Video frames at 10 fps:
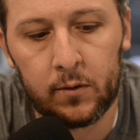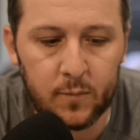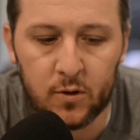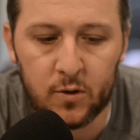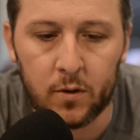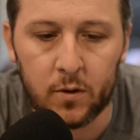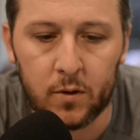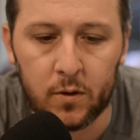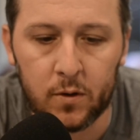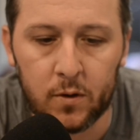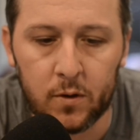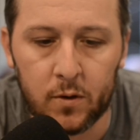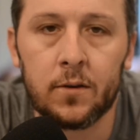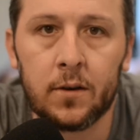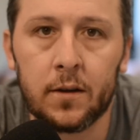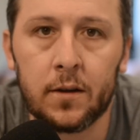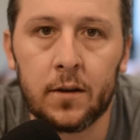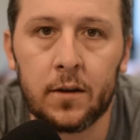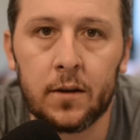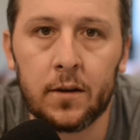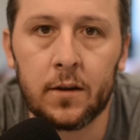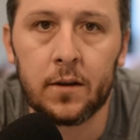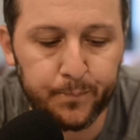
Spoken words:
short talk to a youth group,